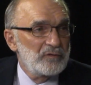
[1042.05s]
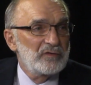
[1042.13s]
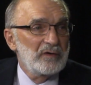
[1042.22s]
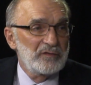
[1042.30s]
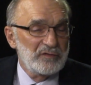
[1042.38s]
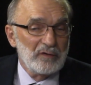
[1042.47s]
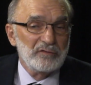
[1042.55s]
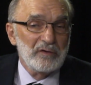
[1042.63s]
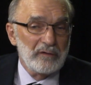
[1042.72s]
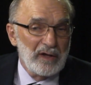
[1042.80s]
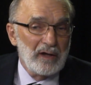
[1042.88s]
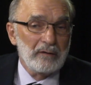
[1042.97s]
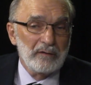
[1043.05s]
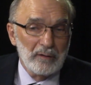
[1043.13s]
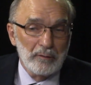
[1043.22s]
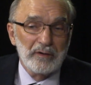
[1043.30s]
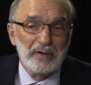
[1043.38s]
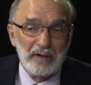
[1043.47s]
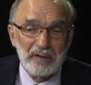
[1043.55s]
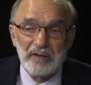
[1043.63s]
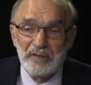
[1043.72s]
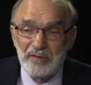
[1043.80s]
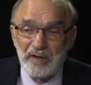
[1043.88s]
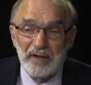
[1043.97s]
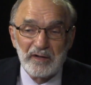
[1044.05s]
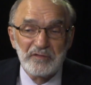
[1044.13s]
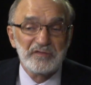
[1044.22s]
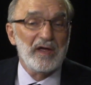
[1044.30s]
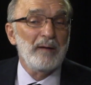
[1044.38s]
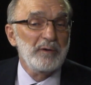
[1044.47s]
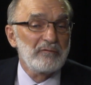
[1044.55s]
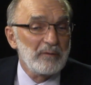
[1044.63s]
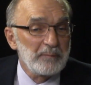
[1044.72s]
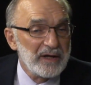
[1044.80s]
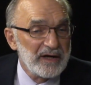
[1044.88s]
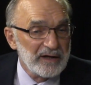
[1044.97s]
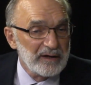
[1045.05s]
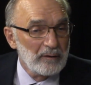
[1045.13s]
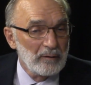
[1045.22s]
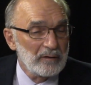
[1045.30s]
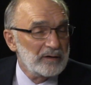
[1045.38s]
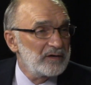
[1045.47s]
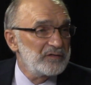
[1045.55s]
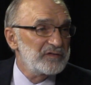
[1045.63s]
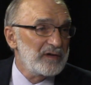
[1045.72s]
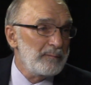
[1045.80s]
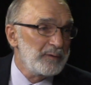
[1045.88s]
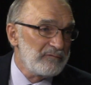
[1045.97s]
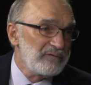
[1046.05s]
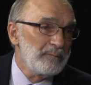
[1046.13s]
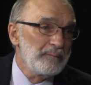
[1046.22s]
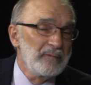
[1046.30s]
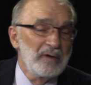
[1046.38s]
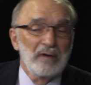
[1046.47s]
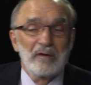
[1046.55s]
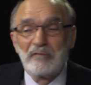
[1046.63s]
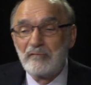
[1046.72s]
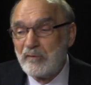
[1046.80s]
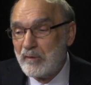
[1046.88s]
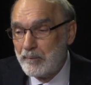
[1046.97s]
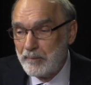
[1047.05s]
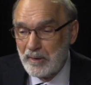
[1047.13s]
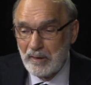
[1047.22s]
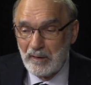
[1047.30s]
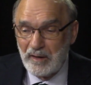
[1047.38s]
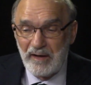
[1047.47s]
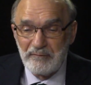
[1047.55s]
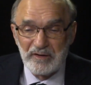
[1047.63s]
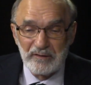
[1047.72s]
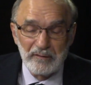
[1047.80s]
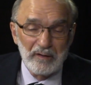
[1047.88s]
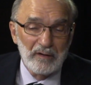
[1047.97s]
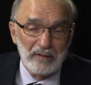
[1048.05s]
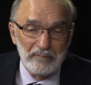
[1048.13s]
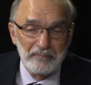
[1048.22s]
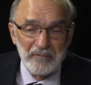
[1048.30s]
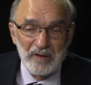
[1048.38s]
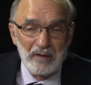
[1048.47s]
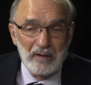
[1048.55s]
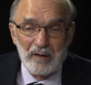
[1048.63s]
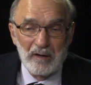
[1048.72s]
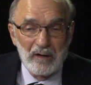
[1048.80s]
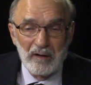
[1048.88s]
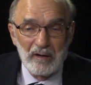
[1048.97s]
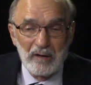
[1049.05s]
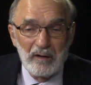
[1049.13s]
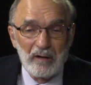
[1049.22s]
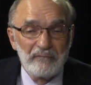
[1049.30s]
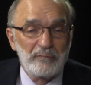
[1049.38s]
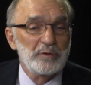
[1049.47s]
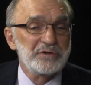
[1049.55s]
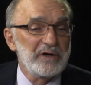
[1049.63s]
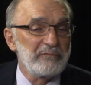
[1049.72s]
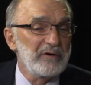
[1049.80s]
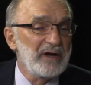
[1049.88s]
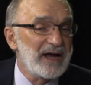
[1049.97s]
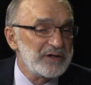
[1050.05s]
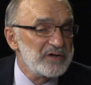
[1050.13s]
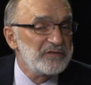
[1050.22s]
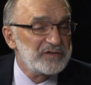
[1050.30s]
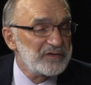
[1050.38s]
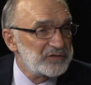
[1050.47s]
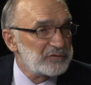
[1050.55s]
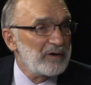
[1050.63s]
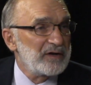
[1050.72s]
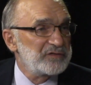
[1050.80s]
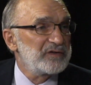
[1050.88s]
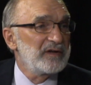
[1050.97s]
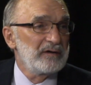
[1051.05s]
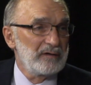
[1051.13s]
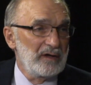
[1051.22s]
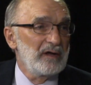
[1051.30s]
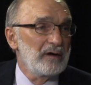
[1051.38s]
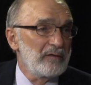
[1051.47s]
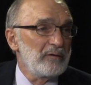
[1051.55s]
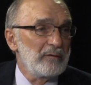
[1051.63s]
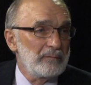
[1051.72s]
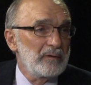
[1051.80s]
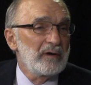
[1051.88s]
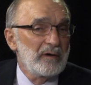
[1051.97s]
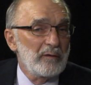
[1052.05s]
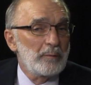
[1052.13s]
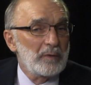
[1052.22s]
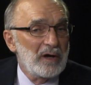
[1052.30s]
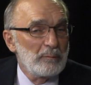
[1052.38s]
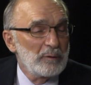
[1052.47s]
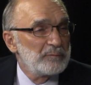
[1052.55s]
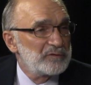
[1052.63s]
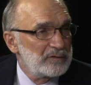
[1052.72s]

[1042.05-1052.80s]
It's also that, you know, it can stop you from getting ill. It can stop you from having unfortunate reactions to stress and other problems.